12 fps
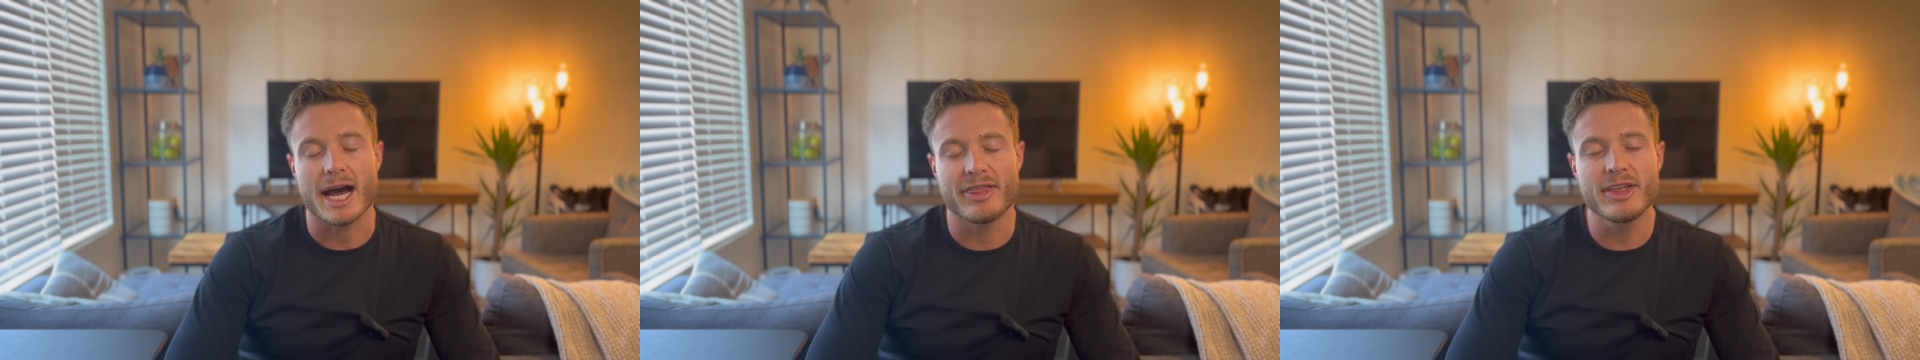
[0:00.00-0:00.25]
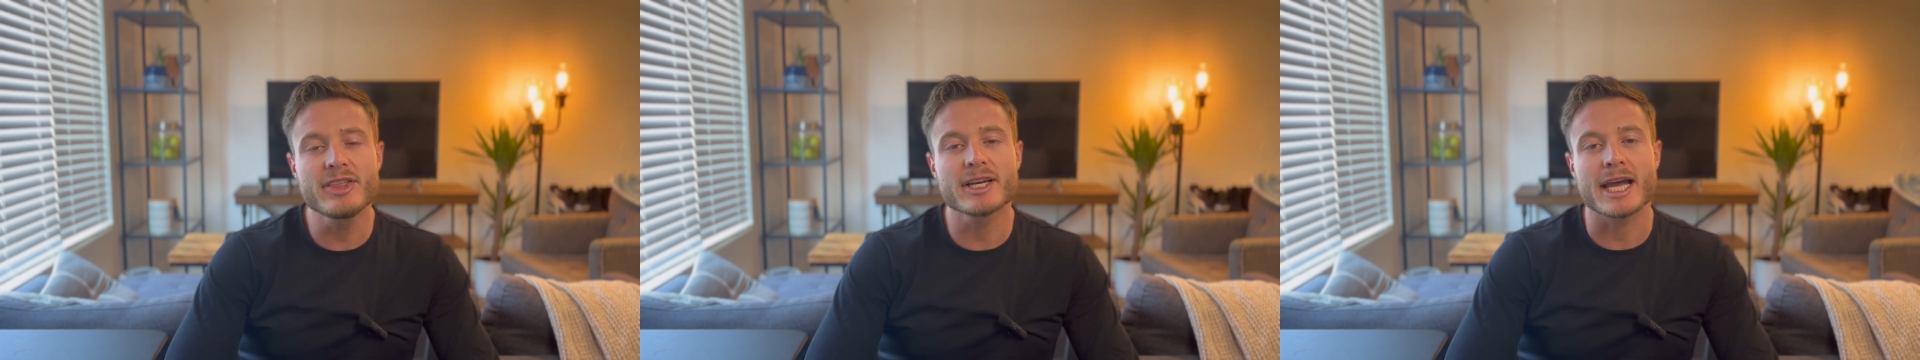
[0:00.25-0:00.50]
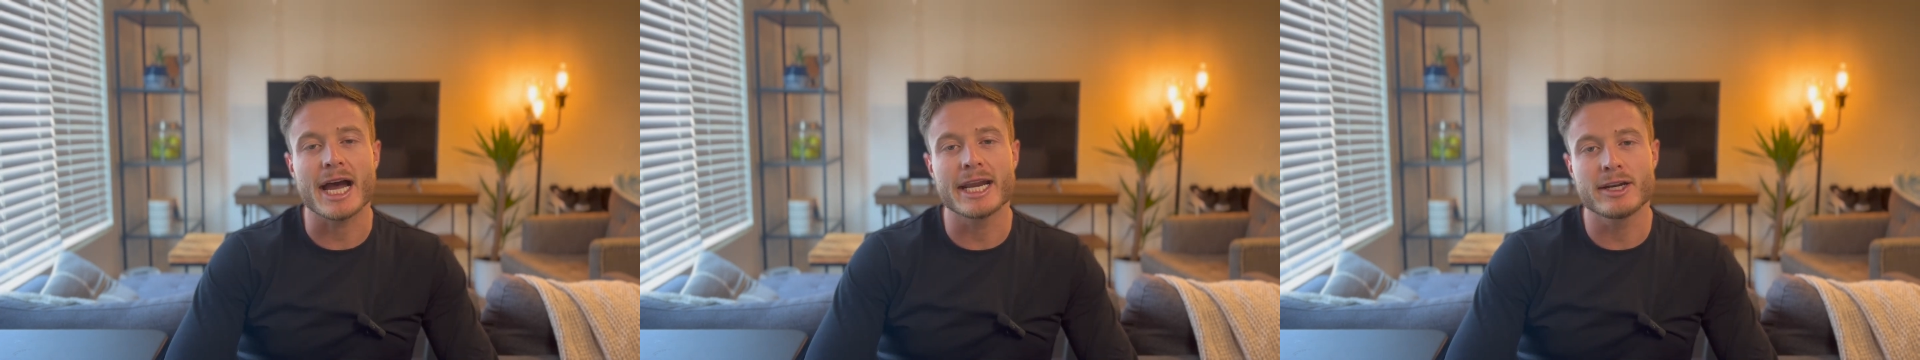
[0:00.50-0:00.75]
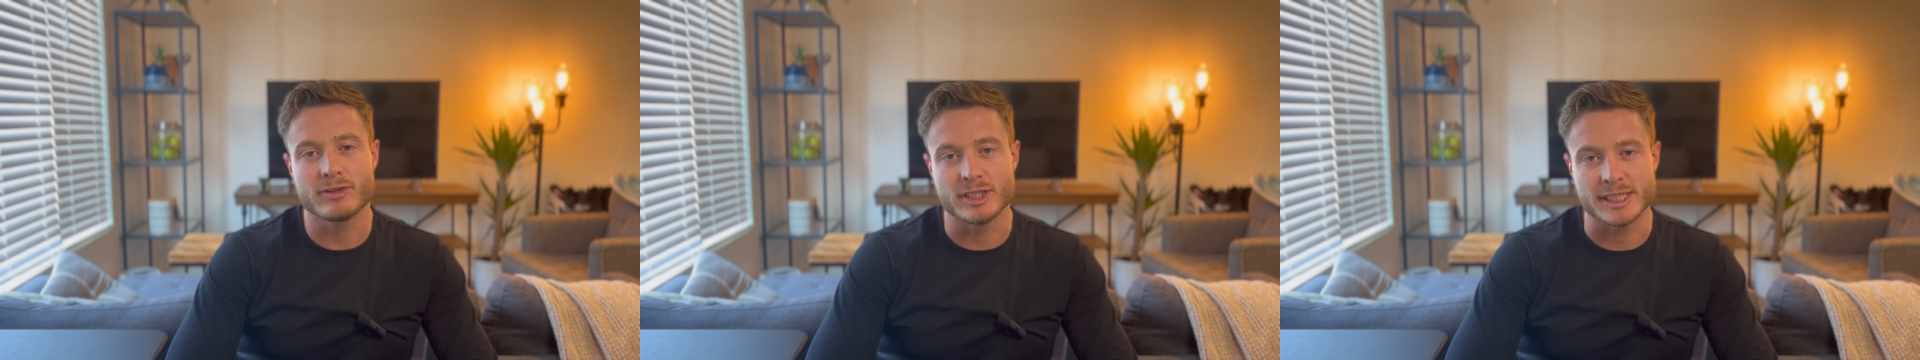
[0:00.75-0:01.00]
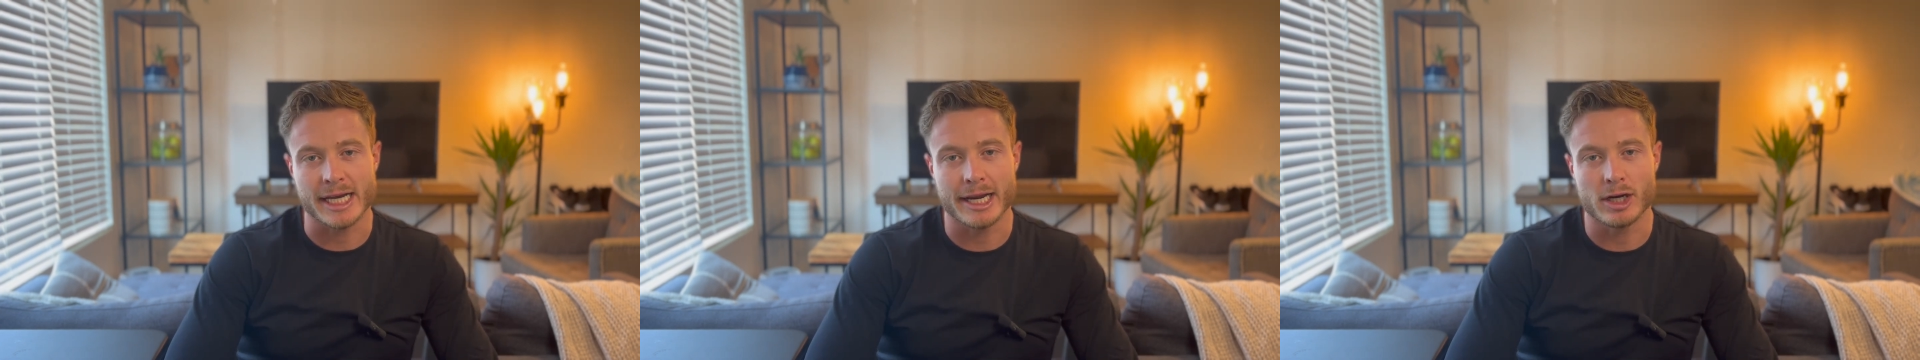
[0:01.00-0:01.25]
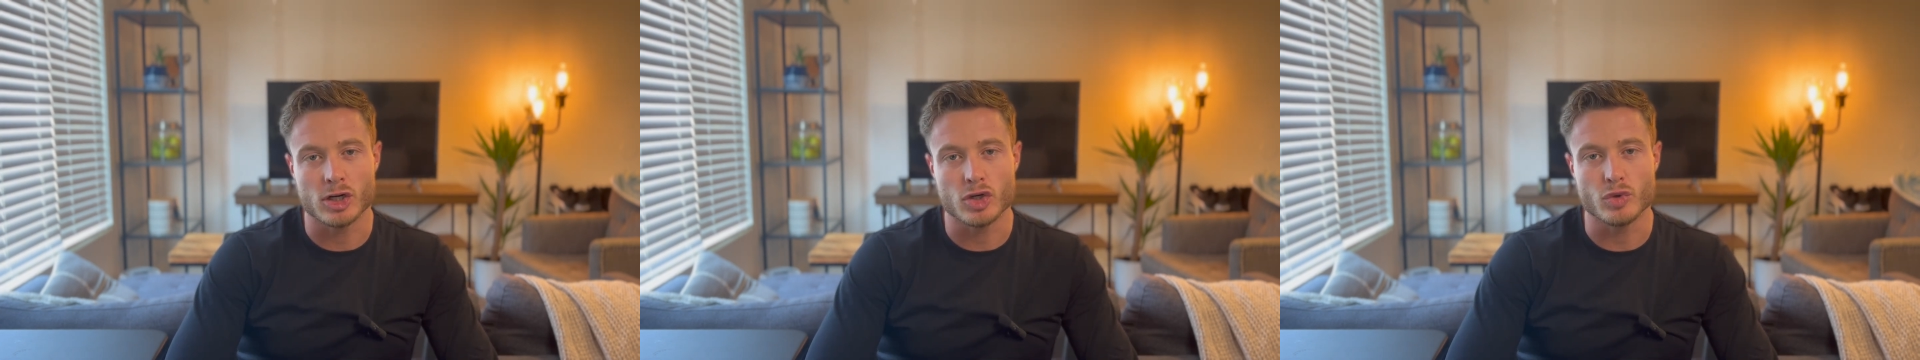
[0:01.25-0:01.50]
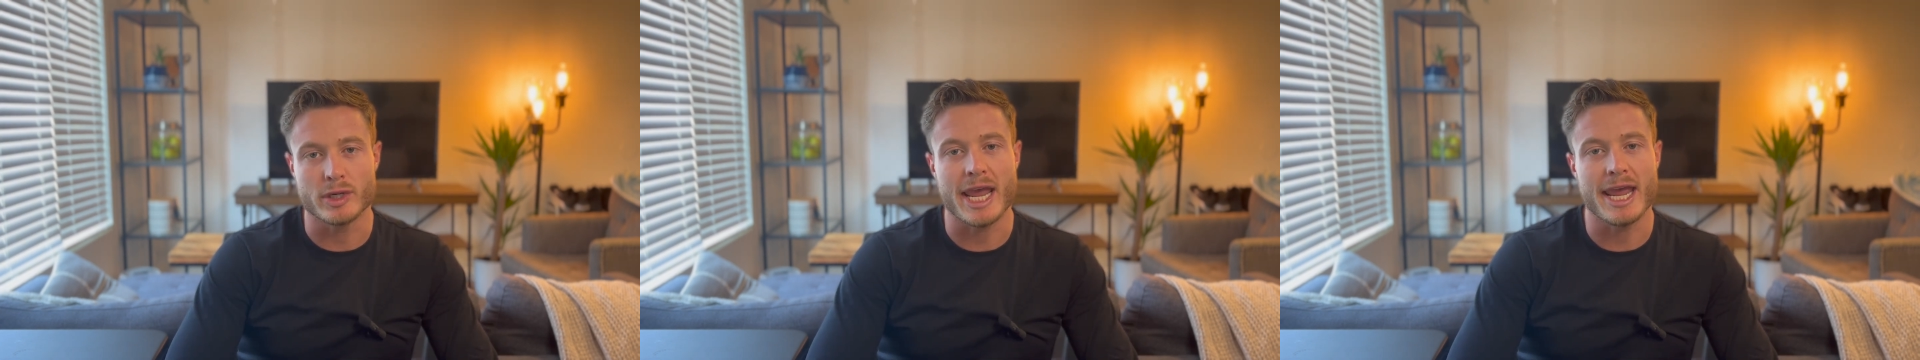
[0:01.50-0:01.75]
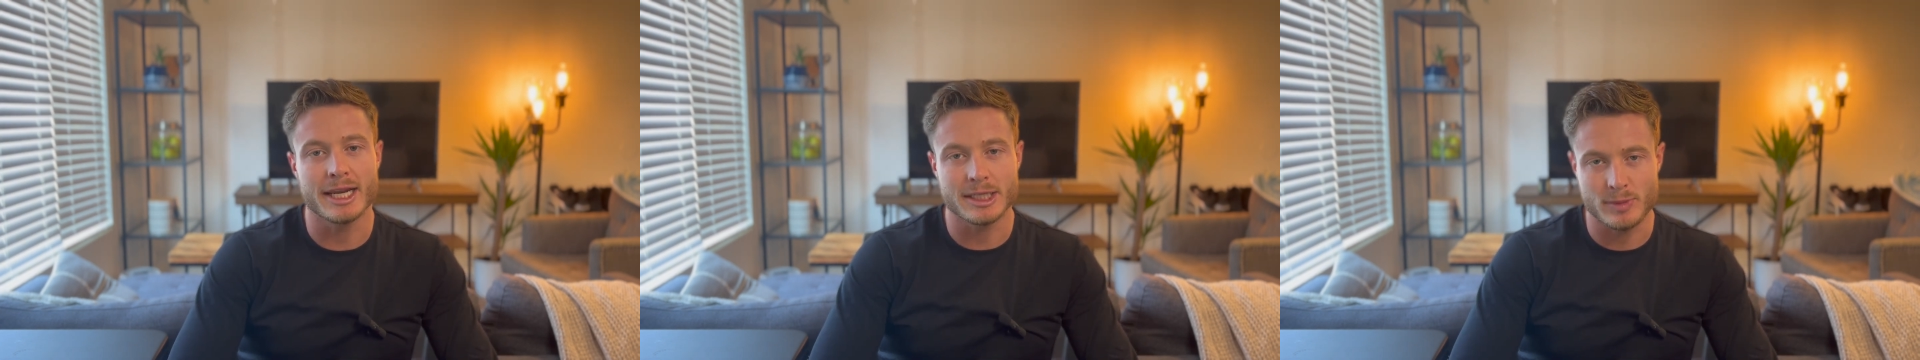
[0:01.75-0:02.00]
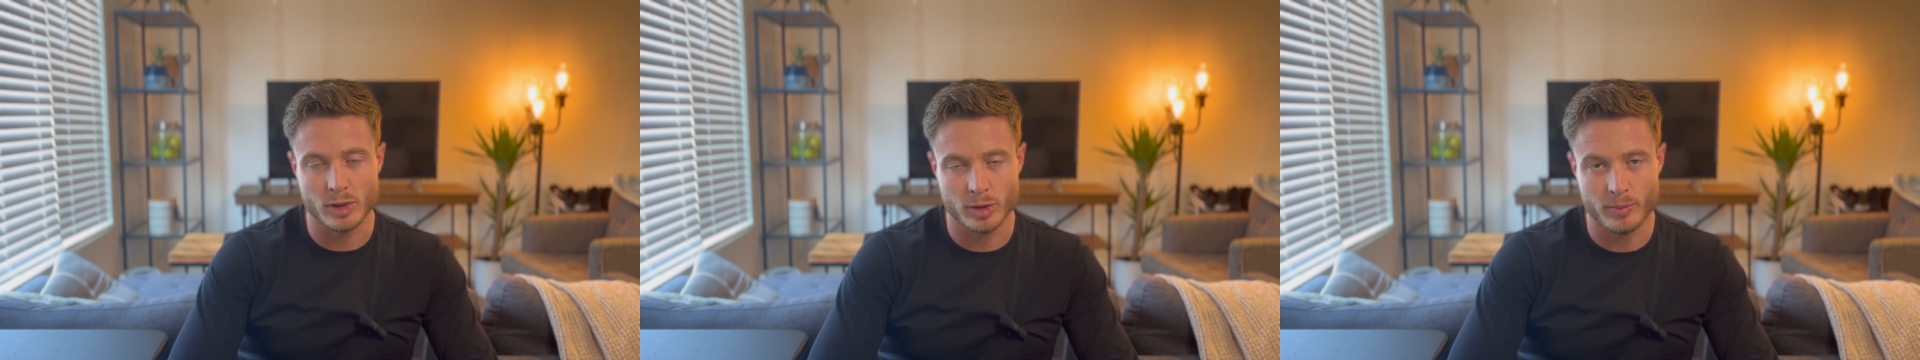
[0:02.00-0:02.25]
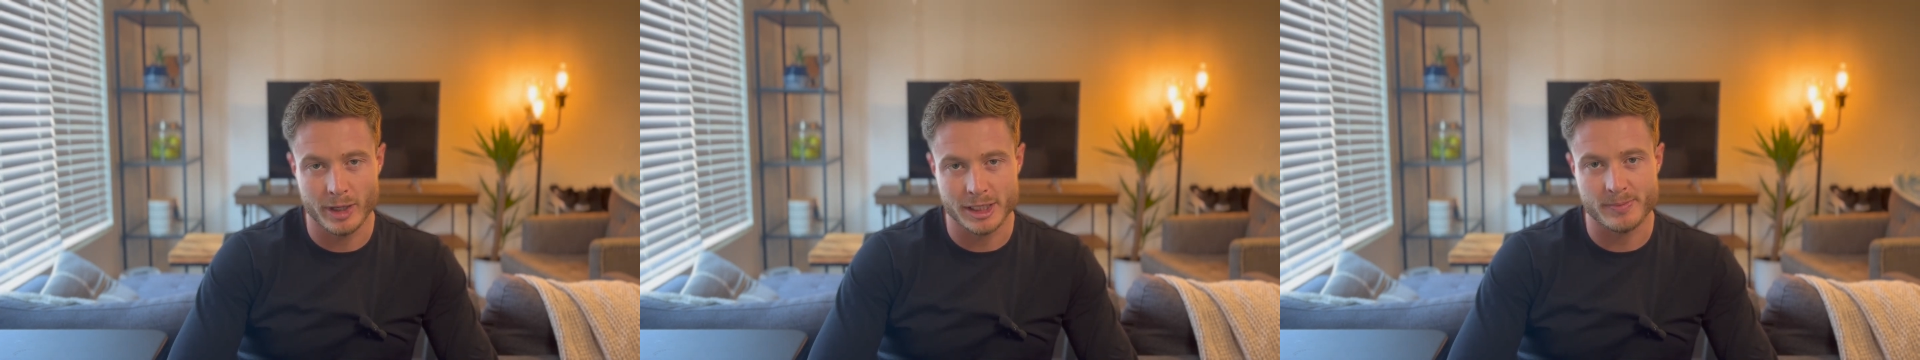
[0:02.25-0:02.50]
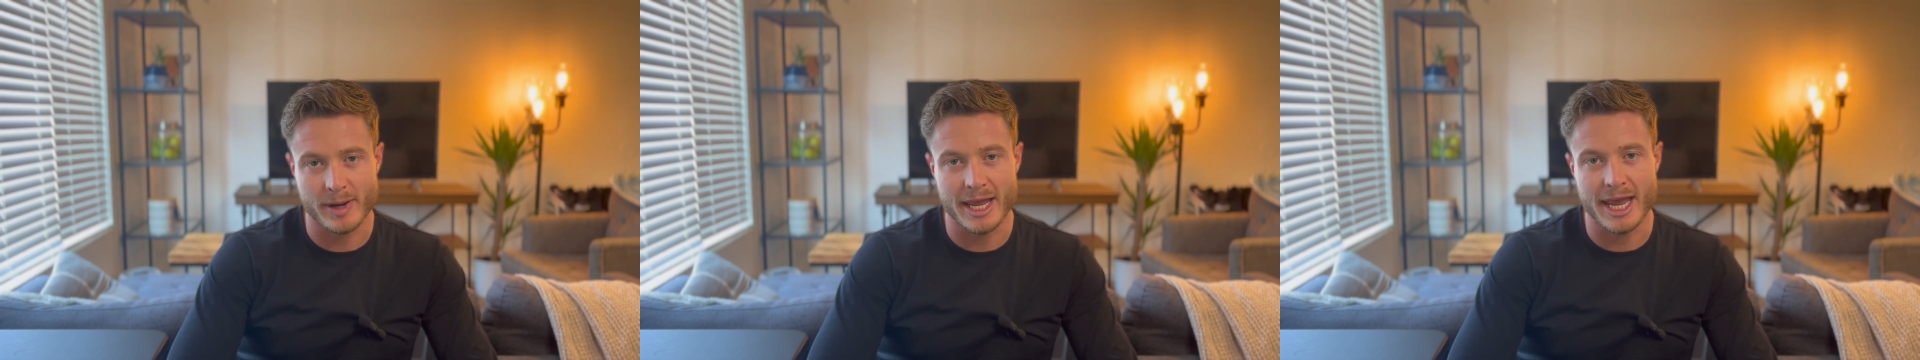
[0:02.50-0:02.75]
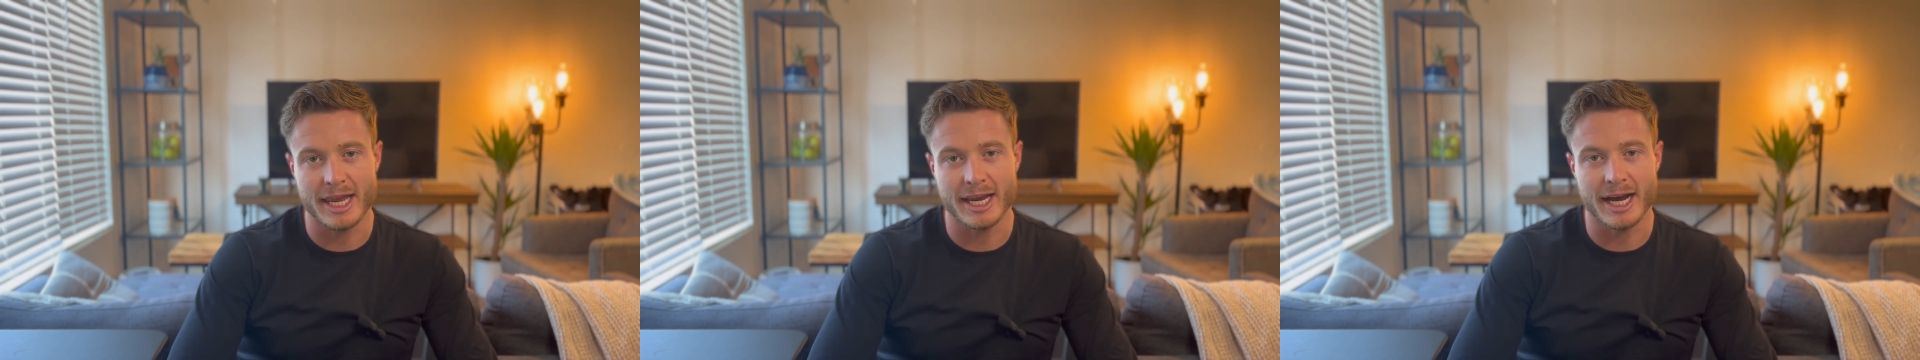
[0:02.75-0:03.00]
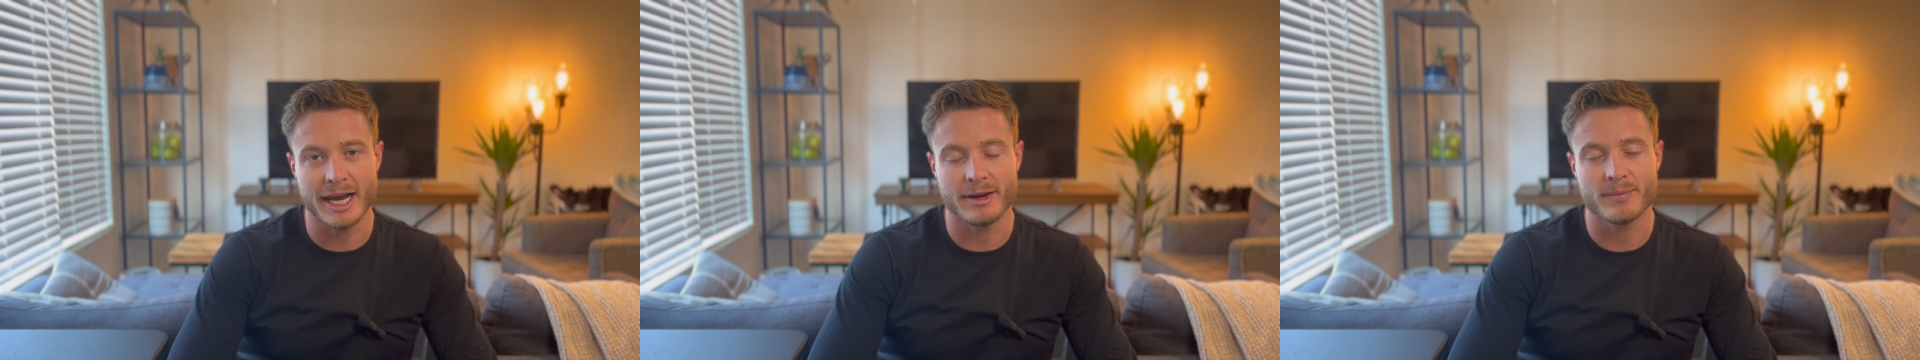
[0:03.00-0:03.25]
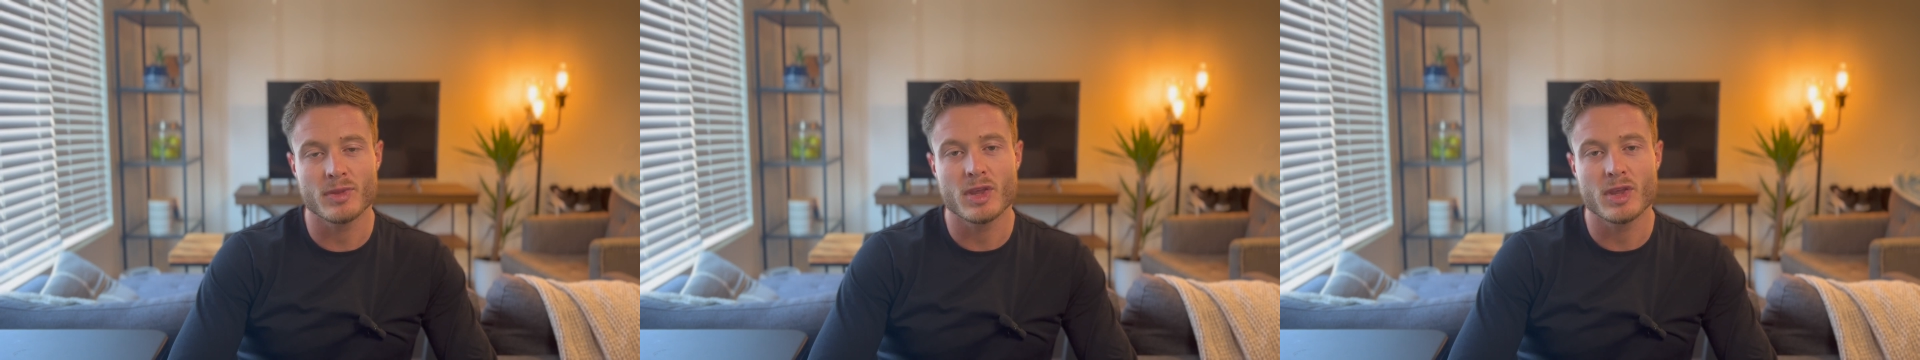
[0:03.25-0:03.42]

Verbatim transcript: I think the kind of designer who can't be replaced by AI